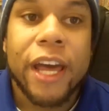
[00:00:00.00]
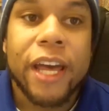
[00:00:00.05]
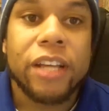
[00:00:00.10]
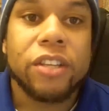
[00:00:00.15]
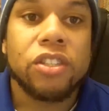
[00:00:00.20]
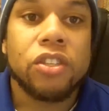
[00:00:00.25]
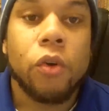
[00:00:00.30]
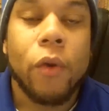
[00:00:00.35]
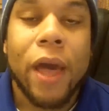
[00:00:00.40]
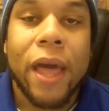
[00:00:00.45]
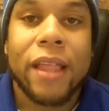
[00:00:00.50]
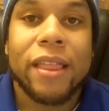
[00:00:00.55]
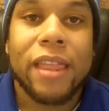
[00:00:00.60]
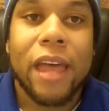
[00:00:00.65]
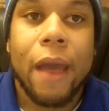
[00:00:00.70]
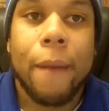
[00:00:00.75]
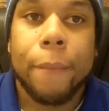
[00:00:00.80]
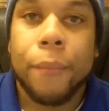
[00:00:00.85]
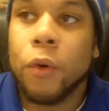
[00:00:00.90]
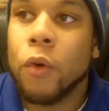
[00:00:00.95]
And so at
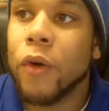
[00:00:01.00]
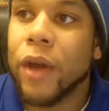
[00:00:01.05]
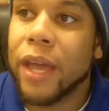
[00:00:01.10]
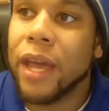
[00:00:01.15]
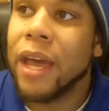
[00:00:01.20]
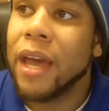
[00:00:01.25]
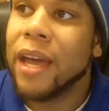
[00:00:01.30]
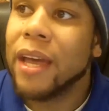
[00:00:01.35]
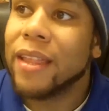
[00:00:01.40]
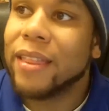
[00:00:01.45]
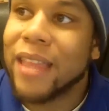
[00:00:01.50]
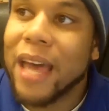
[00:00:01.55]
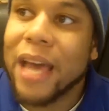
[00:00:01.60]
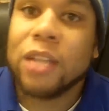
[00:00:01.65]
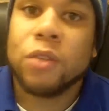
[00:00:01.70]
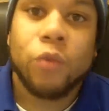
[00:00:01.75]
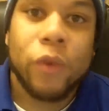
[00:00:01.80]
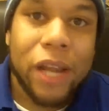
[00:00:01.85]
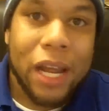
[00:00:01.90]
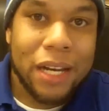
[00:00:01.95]
that point,
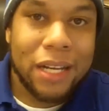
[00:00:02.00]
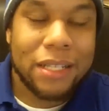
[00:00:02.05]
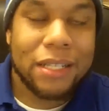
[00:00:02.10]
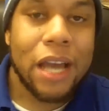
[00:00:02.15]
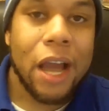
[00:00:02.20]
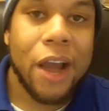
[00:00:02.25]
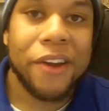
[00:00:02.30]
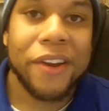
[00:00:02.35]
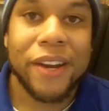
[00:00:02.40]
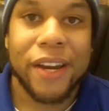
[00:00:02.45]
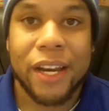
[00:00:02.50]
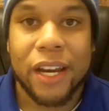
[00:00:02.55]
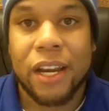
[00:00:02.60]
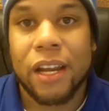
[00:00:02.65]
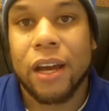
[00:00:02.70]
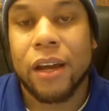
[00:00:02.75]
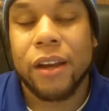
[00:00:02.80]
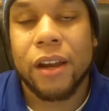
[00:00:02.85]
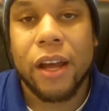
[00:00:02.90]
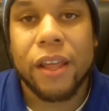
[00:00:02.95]
that's what I desired
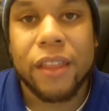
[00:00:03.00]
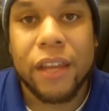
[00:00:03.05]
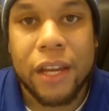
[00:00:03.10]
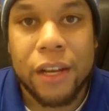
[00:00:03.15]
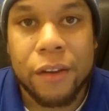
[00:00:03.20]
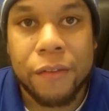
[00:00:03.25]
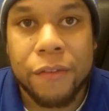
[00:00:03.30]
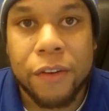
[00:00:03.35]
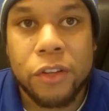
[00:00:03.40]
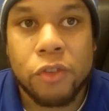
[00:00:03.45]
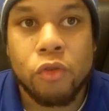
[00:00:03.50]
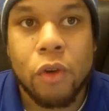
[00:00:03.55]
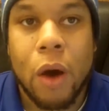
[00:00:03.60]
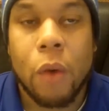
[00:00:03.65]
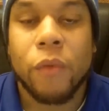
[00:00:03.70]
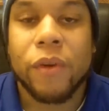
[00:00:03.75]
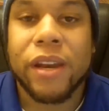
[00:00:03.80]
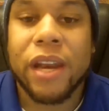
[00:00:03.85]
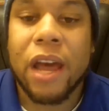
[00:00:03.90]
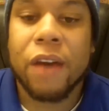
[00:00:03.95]
in another individual. I
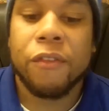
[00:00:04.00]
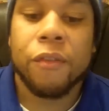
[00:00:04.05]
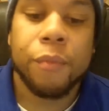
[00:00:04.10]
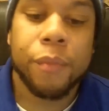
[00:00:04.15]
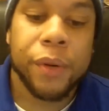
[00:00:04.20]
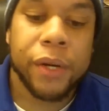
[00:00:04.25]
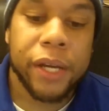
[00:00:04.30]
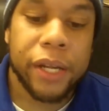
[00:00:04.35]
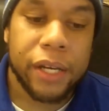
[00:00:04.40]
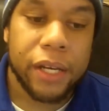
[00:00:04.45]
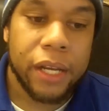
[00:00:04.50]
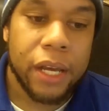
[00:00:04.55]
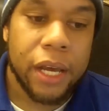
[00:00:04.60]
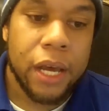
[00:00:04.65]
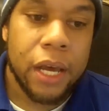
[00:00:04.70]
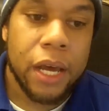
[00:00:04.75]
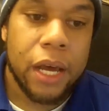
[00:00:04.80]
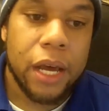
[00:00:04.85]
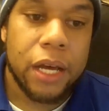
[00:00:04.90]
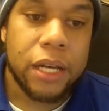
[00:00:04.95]
would never put
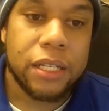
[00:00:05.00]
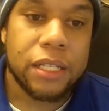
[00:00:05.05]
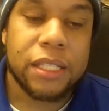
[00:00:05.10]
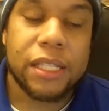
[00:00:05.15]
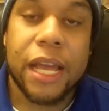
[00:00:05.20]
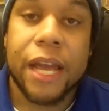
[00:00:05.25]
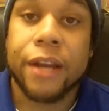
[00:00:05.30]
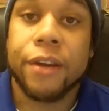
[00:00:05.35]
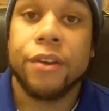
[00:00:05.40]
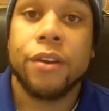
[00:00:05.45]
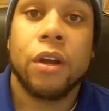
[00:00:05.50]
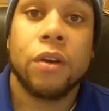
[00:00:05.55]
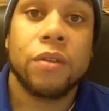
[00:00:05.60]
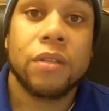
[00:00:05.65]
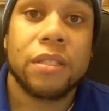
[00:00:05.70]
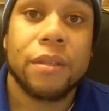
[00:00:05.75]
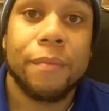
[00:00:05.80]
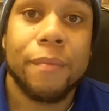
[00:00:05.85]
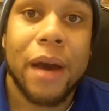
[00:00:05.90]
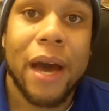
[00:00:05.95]
a standard on
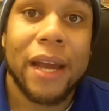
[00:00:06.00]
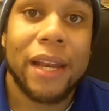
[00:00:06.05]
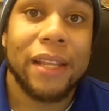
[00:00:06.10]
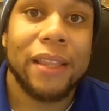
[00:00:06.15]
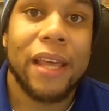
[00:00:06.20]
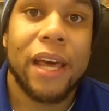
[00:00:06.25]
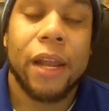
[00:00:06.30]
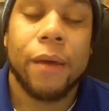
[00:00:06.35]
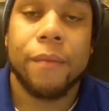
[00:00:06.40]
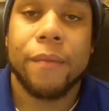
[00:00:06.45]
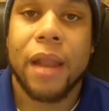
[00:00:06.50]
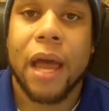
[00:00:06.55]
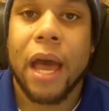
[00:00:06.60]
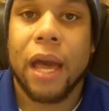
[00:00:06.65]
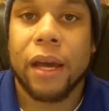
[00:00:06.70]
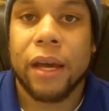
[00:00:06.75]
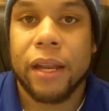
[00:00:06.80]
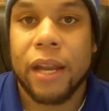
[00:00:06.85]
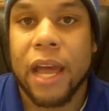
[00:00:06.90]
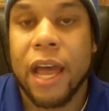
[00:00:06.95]
somebody that I'm
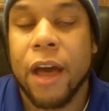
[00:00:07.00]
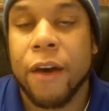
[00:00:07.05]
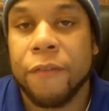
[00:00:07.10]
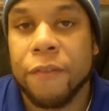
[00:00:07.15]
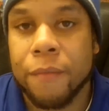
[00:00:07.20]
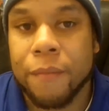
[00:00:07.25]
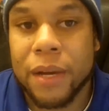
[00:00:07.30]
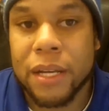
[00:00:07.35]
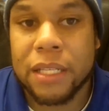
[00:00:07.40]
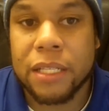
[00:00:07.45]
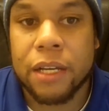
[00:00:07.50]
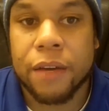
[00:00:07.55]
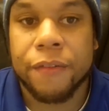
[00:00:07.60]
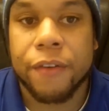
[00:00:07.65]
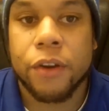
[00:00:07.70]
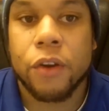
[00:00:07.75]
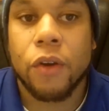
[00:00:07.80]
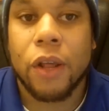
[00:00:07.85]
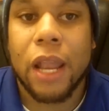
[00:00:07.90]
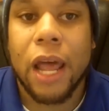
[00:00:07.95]
not going to have for myself.
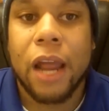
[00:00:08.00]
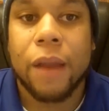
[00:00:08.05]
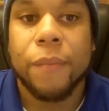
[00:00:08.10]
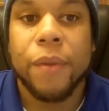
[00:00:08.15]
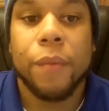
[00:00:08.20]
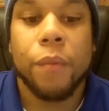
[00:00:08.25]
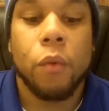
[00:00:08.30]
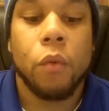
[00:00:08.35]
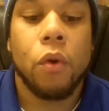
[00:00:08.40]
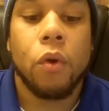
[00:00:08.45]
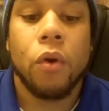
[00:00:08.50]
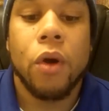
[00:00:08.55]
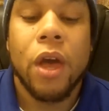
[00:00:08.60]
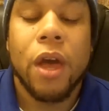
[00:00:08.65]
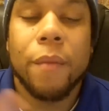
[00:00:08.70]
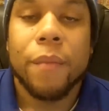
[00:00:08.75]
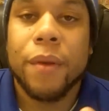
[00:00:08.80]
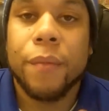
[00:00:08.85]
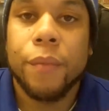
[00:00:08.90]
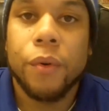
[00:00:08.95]
I know a lot of people want
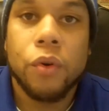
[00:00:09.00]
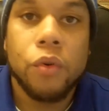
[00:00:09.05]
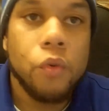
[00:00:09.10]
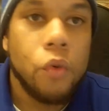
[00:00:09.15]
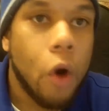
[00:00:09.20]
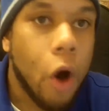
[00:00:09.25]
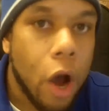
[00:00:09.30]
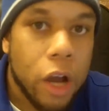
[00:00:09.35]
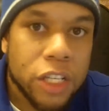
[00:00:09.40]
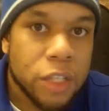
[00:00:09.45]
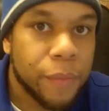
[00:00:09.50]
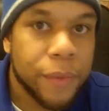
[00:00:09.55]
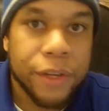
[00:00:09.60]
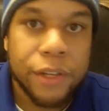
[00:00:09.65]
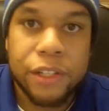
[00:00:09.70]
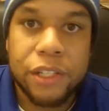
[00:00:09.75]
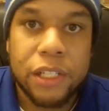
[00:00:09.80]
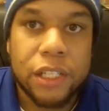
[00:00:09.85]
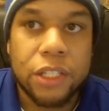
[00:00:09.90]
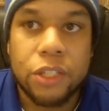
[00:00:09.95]
people who are
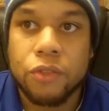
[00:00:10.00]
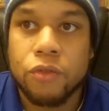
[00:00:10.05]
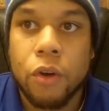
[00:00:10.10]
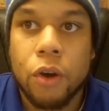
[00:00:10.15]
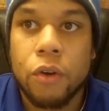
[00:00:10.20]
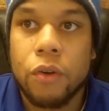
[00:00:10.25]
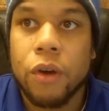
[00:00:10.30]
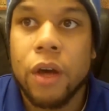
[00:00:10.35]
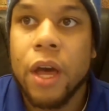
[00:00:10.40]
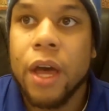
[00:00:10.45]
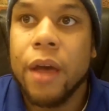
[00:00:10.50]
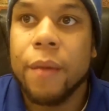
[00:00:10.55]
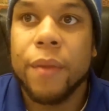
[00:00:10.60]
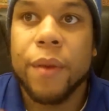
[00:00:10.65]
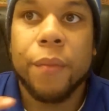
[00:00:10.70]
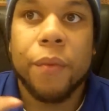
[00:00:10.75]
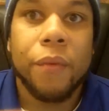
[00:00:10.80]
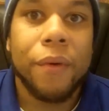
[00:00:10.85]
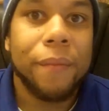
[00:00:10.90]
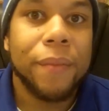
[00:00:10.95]
spiritually strong.
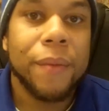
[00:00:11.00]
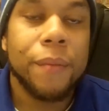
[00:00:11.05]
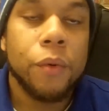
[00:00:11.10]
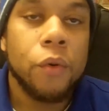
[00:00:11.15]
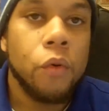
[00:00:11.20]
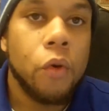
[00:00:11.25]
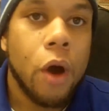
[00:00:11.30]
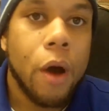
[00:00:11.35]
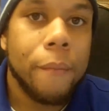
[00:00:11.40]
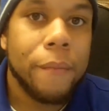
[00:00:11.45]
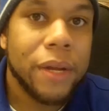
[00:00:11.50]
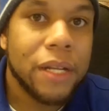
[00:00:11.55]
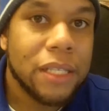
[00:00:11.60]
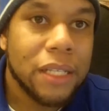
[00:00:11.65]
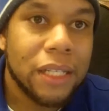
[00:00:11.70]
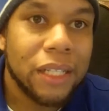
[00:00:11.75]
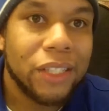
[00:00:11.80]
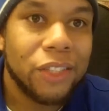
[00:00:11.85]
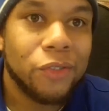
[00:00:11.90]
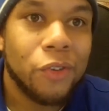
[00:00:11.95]
People want people who are
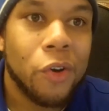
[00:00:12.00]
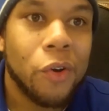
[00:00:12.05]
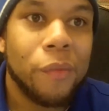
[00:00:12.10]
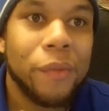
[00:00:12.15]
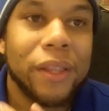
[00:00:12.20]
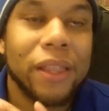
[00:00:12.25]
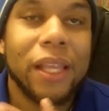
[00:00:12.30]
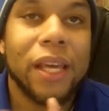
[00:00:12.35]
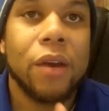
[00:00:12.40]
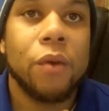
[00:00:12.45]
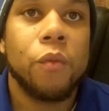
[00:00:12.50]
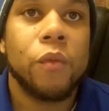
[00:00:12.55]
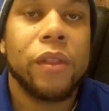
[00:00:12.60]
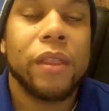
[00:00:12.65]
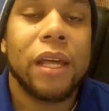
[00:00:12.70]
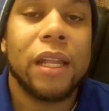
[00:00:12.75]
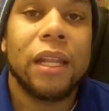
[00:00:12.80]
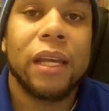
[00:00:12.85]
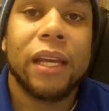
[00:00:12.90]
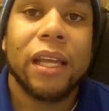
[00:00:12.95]
mentally strong. But then when
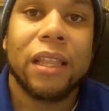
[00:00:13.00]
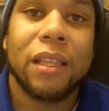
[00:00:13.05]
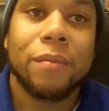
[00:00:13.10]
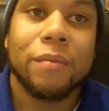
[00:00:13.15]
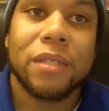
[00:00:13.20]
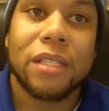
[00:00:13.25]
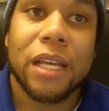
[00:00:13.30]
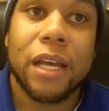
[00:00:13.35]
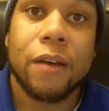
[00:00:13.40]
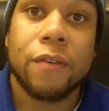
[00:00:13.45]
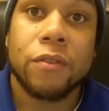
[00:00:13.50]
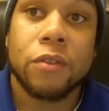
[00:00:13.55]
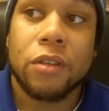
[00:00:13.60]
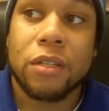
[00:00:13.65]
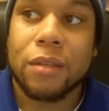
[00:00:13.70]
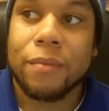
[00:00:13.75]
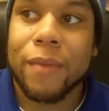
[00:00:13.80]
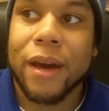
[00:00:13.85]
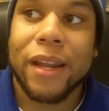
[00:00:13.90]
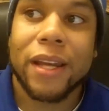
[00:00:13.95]
they look at themselves or
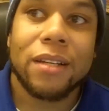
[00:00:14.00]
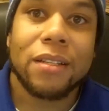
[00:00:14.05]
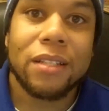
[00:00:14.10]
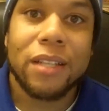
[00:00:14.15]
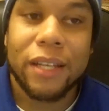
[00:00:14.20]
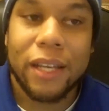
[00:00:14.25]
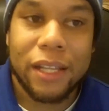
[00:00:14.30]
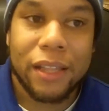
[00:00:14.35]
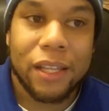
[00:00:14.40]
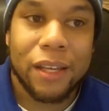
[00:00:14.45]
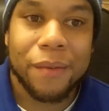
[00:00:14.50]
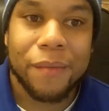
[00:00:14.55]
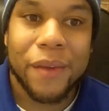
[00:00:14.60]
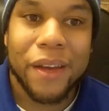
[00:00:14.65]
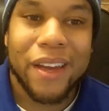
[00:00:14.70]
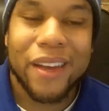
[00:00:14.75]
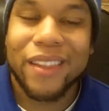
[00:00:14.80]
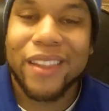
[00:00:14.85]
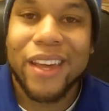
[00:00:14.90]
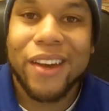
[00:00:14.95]
somebody else look at them,
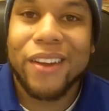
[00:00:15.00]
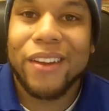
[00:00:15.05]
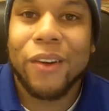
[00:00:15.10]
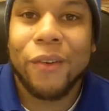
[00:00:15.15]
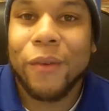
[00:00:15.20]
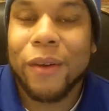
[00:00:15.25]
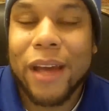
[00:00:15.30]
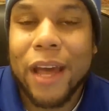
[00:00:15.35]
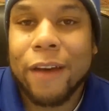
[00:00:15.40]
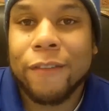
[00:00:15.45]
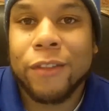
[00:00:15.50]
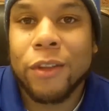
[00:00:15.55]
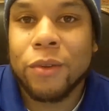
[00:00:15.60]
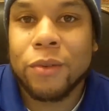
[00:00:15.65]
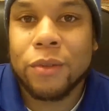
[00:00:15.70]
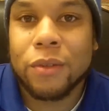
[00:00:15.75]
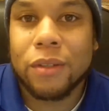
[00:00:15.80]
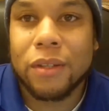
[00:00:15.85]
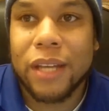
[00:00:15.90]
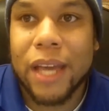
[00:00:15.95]
they don't have
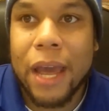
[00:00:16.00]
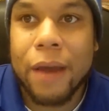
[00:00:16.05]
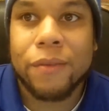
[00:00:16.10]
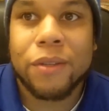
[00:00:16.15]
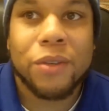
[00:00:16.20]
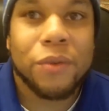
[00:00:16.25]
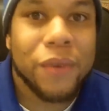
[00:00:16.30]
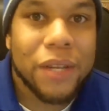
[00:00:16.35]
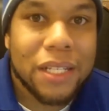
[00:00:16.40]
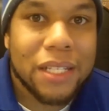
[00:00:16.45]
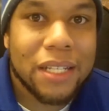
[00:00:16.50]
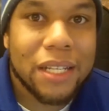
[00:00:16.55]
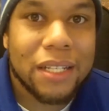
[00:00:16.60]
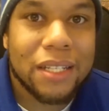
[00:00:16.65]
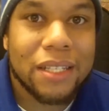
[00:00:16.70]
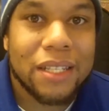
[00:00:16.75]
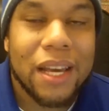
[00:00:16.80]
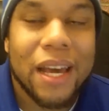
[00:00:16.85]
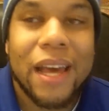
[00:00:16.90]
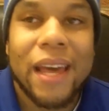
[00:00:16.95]
those
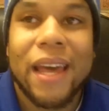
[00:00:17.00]
characteristics.